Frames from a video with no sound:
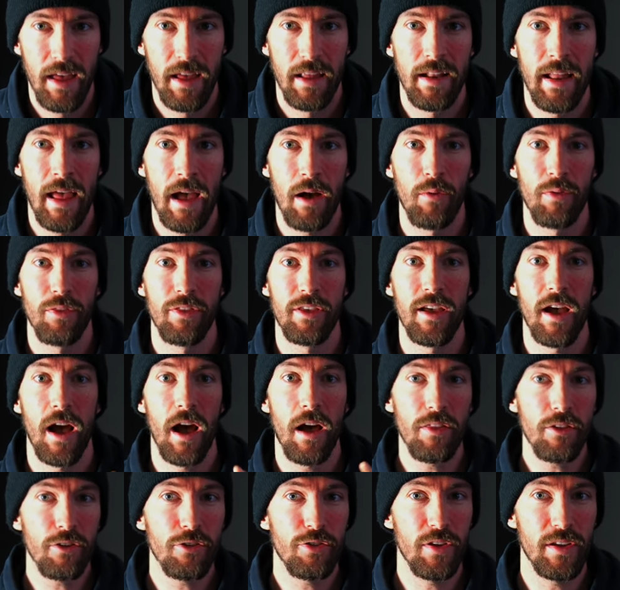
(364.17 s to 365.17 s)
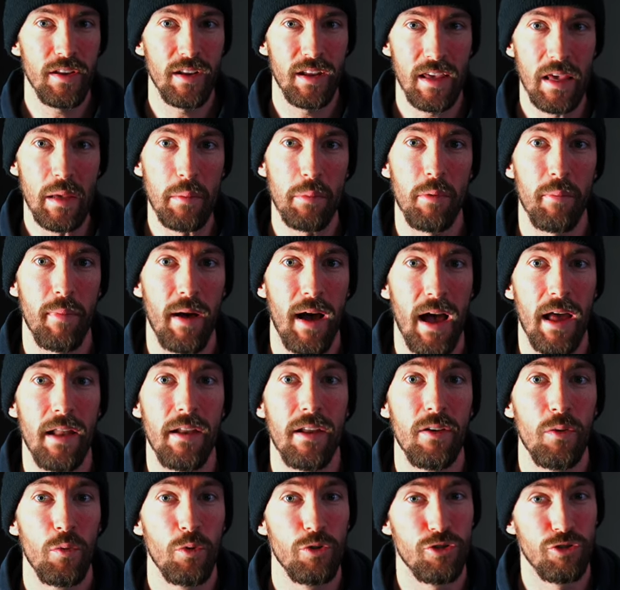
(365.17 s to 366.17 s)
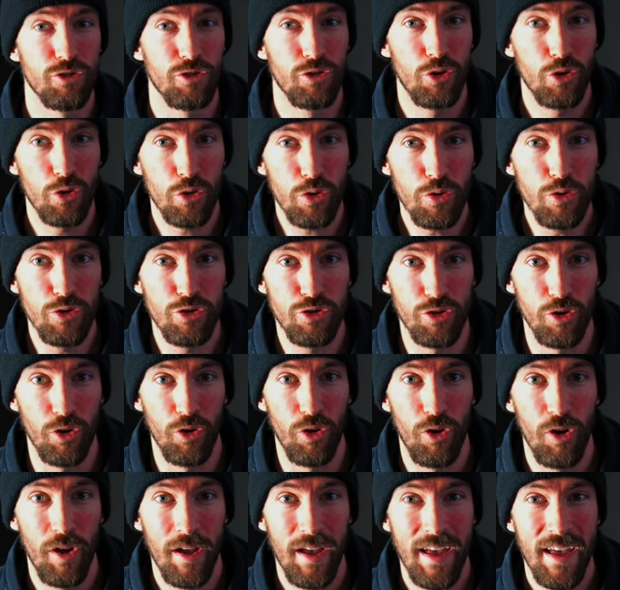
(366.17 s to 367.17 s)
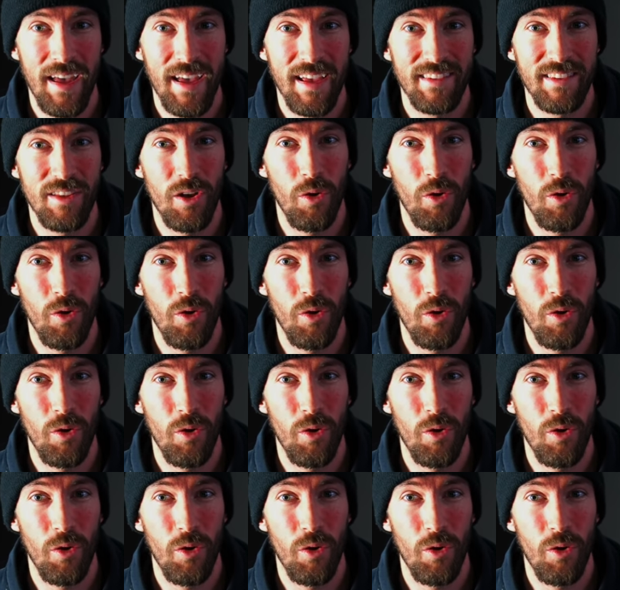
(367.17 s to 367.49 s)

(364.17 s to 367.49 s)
Now, the other thing to keep in mind, which is crucial, is